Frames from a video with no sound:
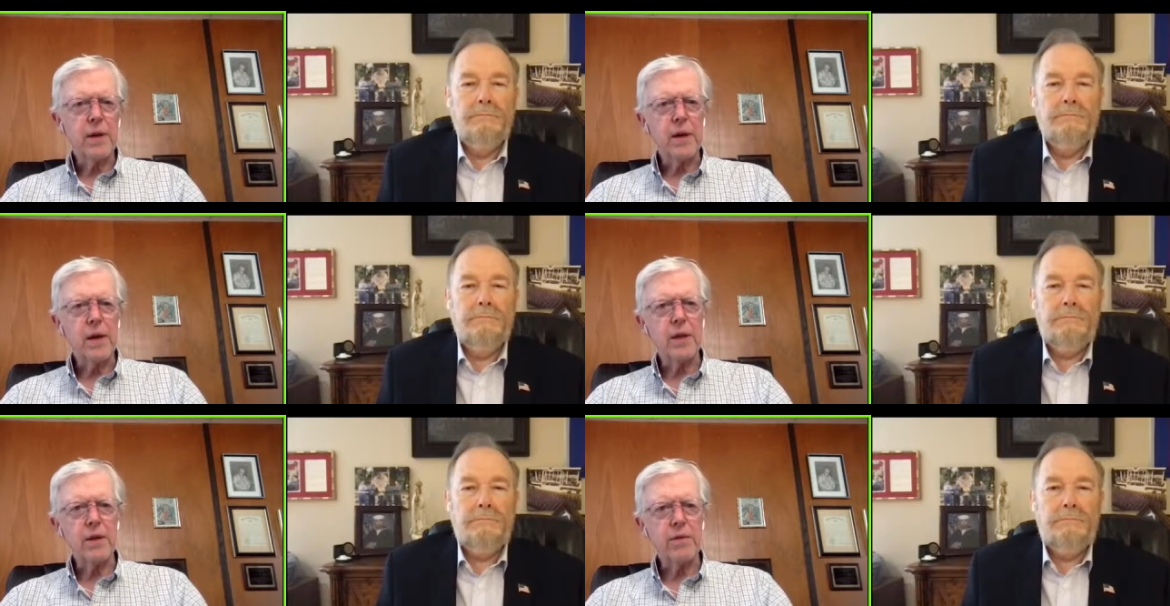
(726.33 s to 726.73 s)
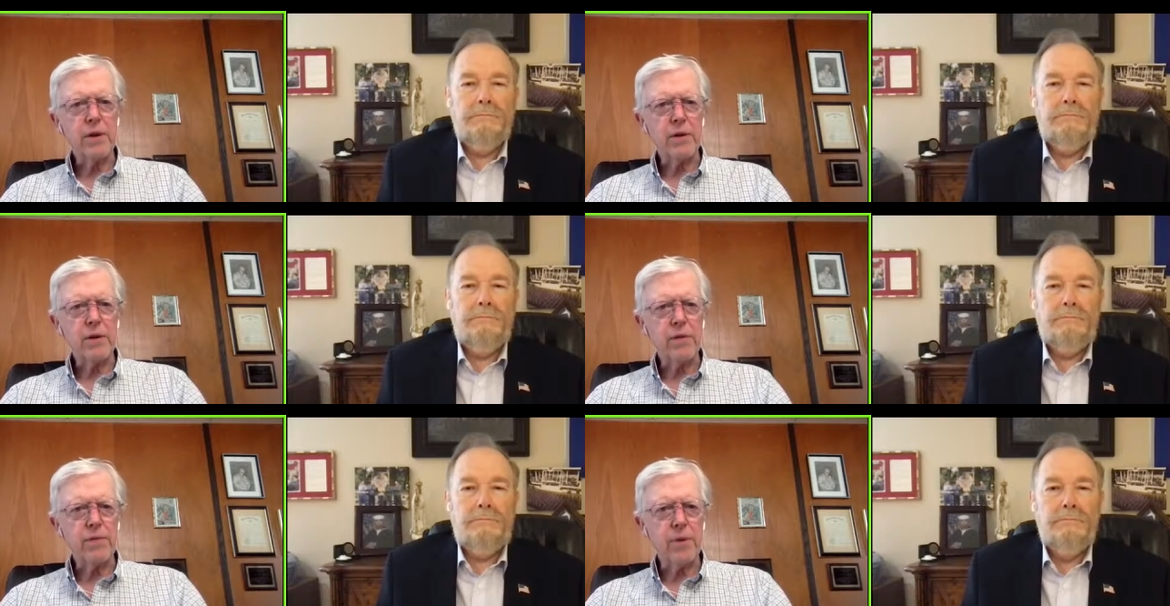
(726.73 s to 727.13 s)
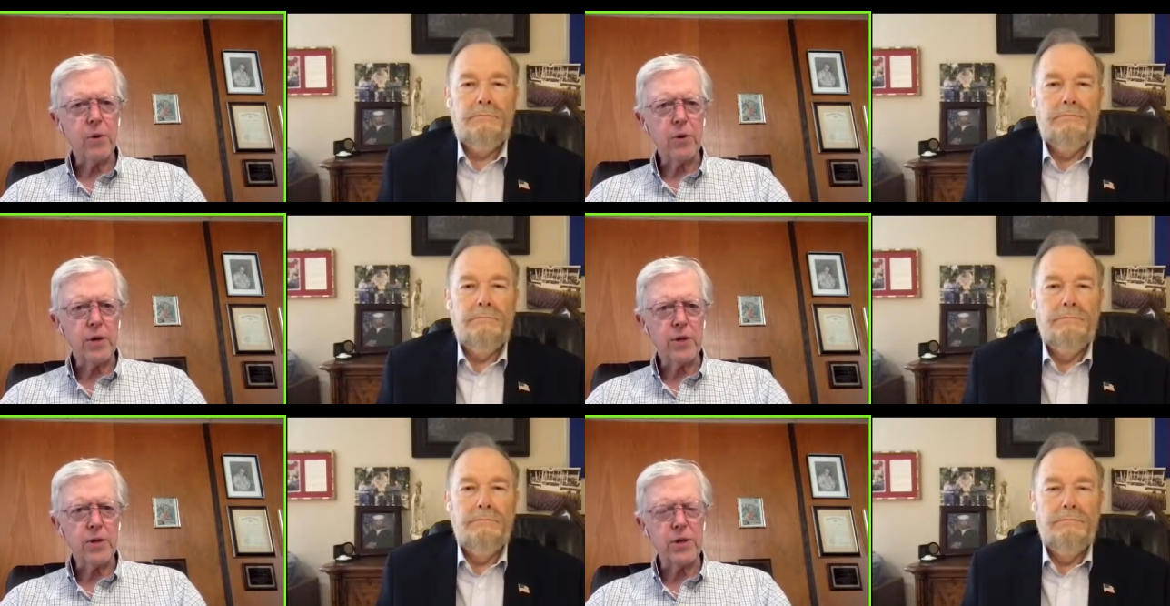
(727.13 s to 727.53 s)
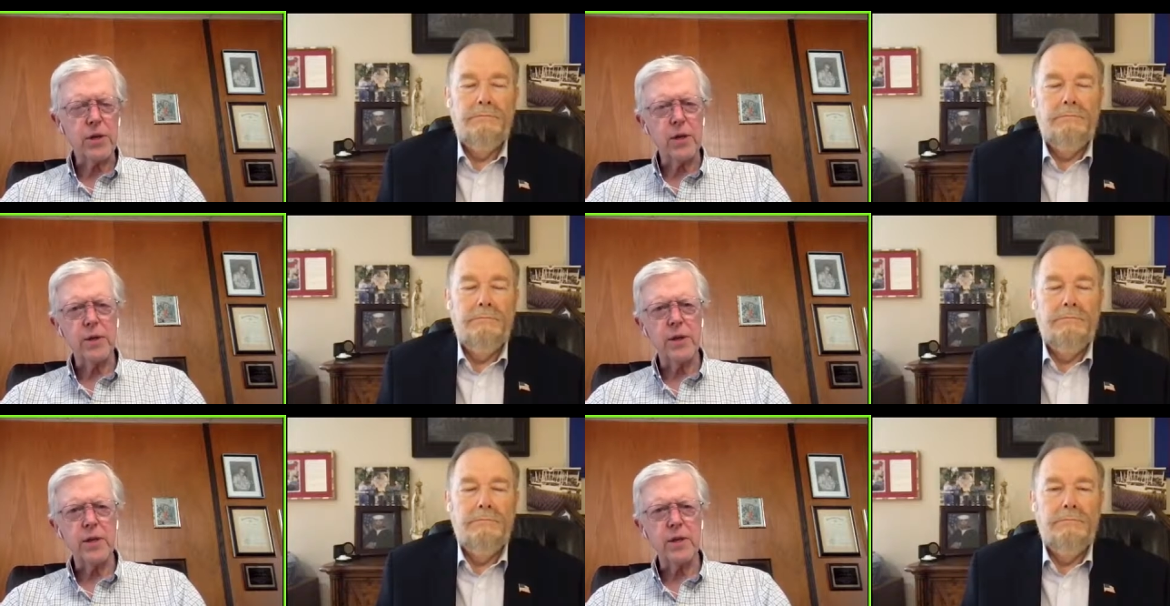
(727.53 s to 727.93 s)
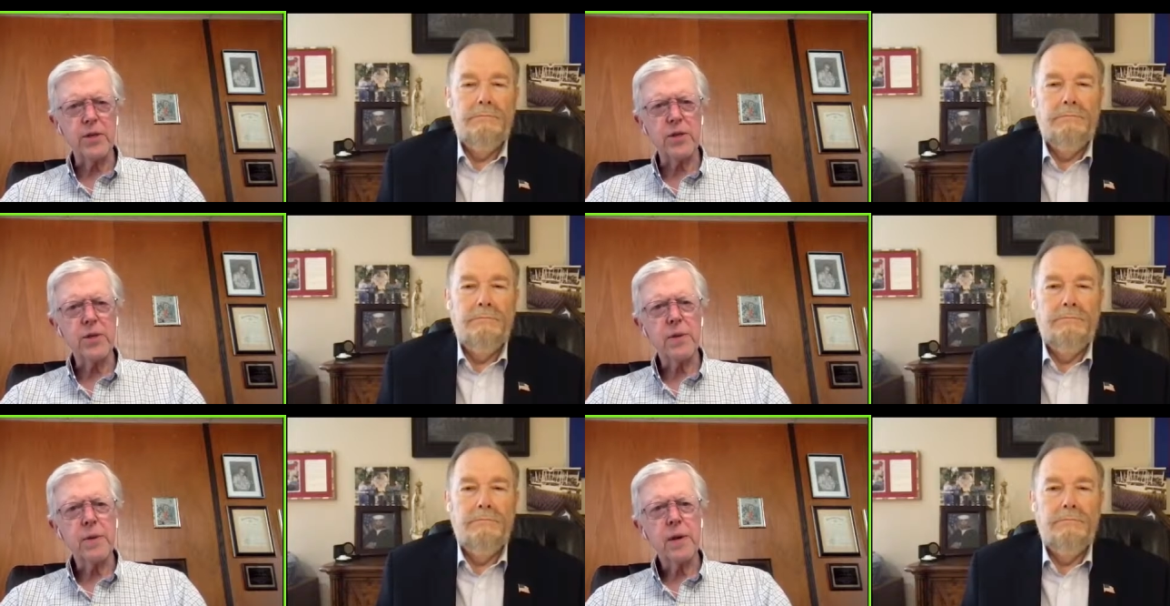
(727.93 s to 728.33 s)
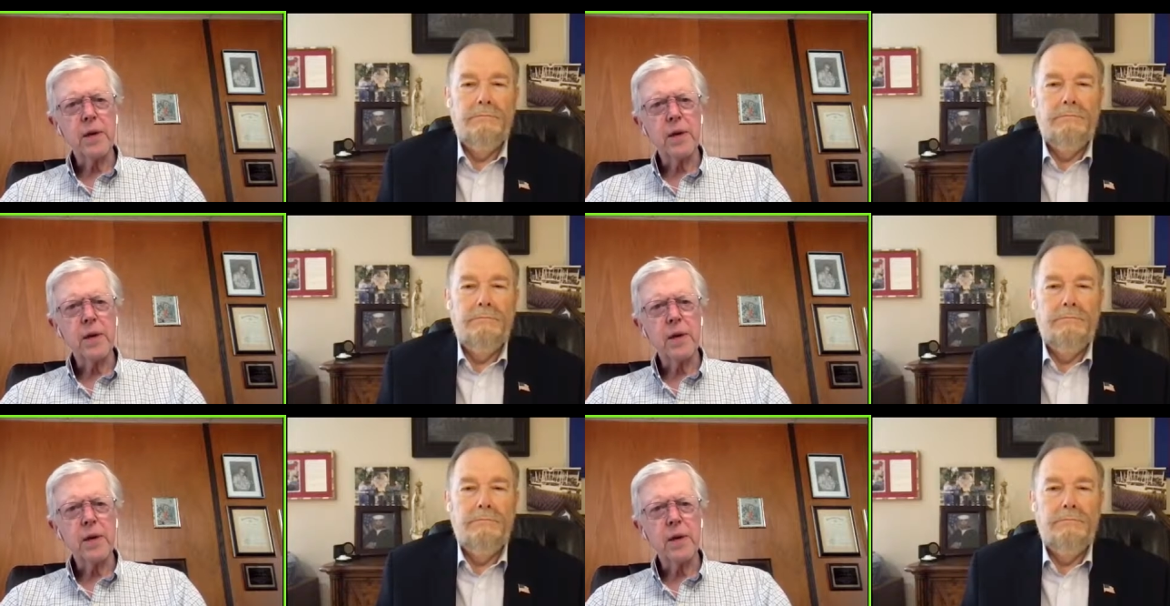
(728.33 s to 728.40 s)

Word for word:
Speaker 1: and they're very focused on this.